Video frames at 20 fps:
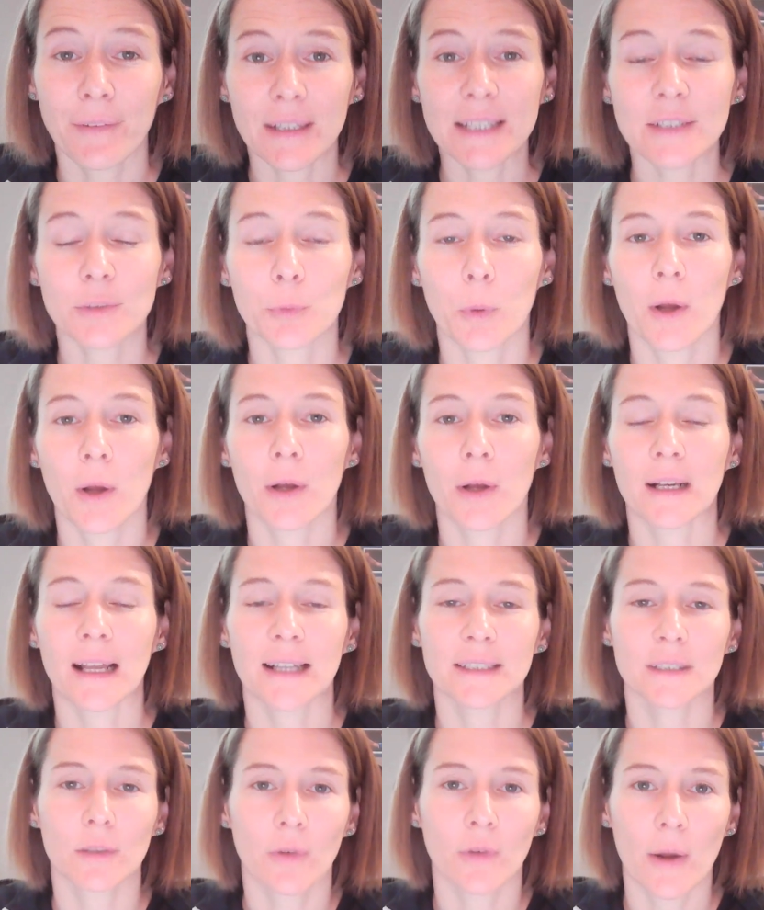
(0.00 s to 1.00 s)
The athletes were
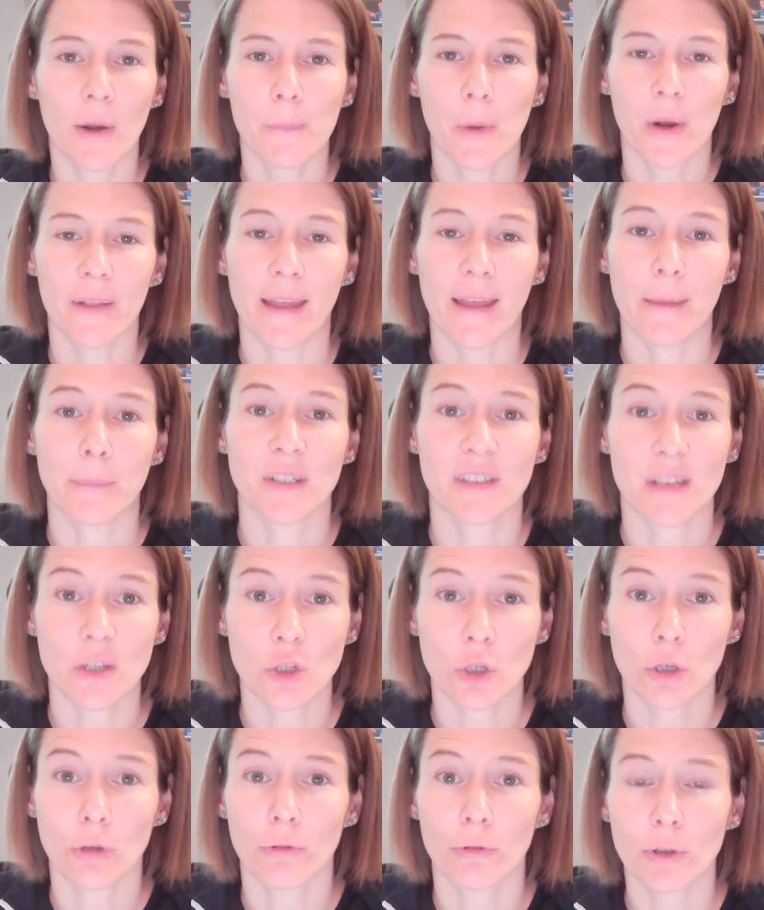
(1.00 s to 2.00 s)
classified by their
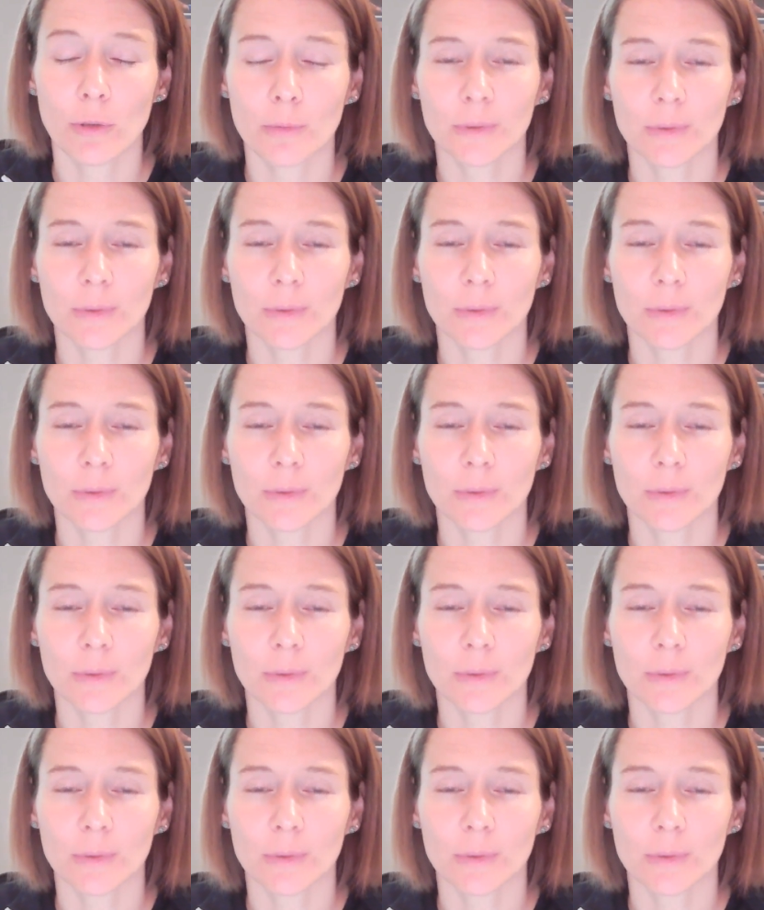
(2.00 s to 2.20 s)
position